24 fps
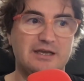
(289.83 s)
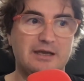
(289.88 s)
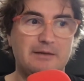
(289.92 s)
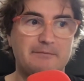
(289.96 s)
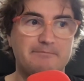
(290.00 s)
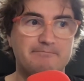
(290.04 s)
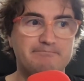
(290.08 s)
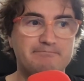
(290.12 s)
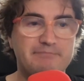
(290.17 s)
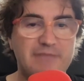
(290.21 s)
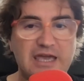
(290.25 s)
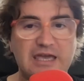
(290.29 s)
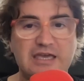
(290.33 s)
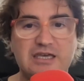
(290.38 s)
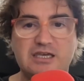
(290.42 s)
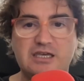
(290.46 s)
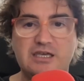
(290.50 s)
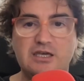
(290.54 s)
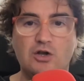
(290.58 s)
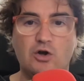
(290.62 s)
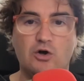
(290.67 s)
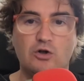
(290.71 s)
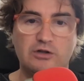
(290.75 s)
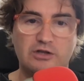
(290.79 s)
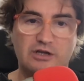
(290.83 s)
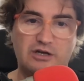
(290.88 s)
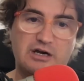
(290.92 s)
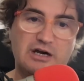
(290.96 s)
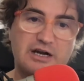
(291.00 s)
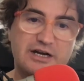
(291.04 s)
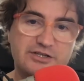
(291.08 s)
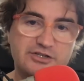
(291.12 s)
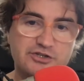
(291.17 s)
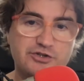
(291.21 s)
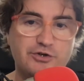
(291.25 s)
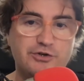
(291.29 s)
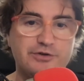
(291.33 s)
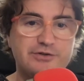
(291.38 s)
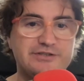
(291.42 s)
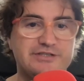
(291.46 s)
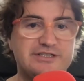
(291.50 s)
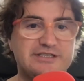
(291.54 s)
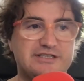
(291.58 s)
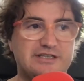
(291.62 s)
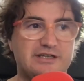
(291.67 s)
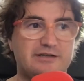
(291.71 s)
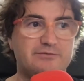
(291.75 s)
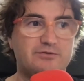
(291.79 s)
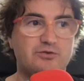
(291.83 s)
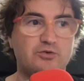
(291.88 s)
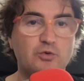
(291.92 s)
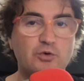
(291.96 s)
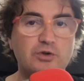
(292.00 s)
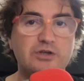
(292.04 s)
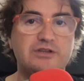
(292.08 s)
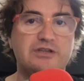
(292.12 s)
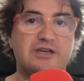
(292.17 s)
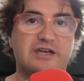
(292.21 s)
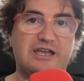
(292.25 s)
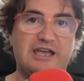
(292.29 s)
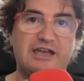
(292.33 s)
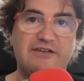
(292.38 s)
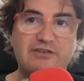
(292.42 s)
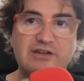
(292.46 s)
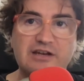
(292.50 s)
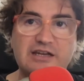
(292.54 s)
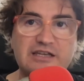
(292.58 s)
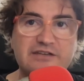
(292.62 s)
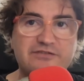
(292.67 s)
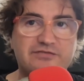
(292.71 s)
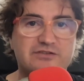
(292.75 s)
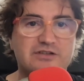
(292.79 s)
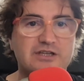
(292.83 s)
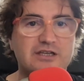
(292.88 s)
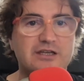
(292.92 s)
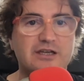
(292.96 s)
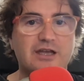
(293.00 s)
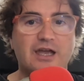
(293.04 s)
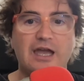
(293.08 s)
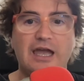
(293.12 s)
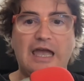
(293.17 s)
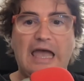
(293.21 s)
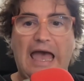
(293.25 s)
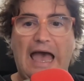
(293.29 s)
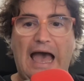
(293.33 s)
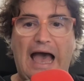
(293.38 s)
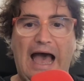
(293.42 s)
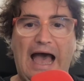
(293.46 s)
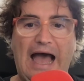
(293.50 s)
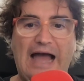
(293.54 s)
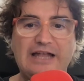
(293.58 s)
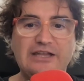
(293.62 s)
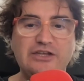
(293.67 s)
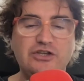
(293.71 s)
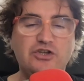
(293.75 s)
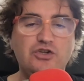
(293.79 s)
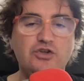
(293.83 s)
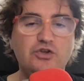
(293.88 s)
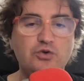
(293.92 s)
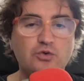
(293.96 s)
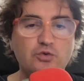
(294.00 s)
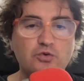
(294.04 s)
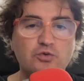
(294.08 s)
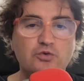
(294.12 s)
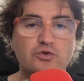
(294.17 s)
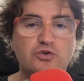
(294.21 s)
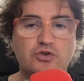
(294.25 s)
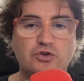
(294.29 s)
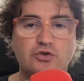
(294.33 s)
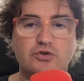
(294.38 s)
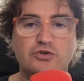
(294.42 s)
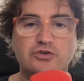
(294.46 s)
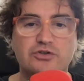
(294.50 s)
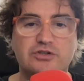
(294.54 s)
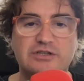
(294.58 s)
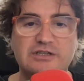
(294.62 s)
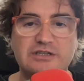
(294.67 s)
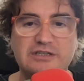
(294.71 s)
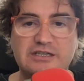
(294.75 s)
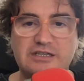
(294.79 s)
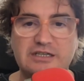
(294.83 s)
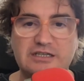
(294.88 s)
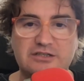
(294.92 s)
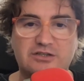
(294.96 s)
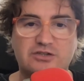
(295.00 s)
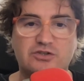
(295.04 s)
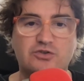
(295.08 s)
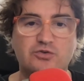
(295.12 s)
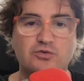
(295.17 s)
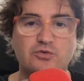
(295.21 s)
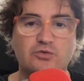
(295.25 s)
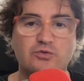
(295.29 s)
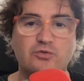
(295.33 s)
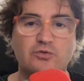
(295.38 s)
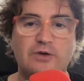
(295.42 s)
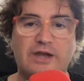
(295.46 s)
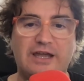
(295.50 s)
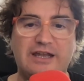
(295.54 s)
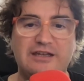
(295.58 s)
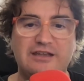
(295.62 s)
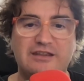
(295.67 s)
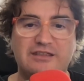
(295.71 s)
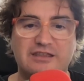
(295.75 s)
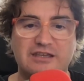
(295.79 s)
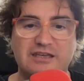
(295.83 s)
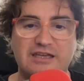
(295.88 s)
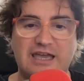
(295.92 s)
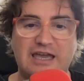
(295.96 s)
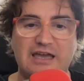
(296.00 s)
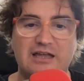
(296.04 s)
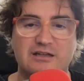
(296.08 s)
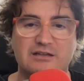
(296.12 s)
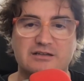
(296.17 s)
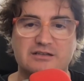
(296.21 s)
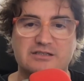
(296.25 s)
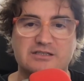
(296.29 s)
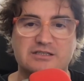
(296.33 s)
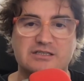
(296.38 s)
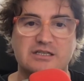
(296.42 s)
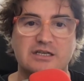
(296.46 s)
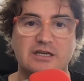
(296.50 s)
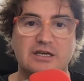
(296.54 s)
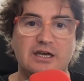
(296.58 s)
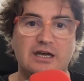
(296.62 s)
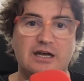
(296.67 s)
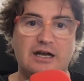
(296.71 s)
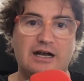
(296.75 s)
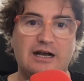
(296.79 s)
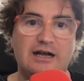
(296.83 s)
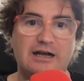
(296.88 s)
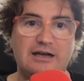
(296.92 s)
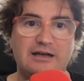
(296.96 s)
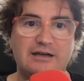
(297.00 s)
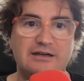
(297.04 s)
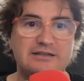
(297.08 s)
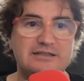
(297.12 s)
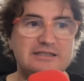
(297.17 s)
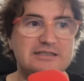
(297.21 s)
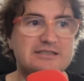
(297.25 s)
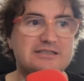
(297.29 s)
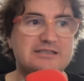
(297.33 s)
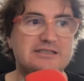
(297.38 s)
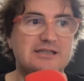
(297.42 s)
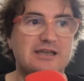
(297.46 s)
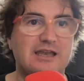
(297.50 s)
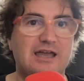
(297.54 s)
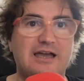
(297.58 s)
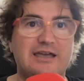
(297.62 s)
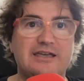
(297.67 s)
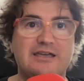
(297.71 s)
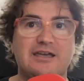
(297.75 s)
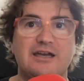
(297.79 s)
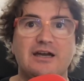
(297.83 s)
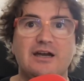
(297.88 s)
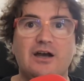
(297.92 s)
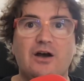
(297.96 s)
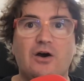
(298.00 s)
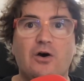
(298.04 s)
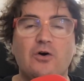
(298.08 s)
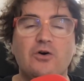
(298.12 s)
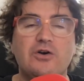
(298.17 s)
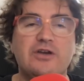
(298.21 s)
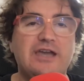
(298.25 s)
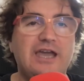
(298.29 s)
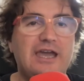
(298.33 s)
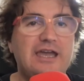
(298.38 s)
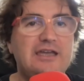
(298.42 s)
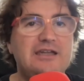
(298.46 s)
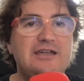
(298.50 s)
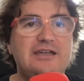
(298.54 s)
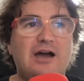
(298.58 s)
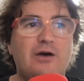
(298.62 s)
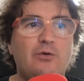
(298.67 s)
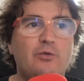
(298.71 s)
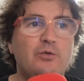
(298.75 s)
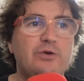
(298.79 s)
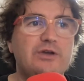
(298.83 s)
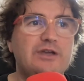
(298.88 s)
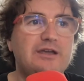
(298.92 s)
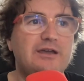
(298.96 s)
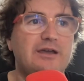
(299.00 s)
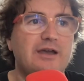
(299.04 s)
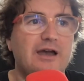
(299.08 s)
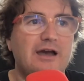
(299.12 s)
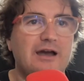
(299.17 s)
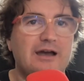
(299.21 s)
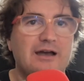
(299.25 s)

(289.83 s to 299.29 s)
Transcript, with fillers: making all the hard choices and doing the heavy lifting, and you don't need to do anything else. It's like, okay, now we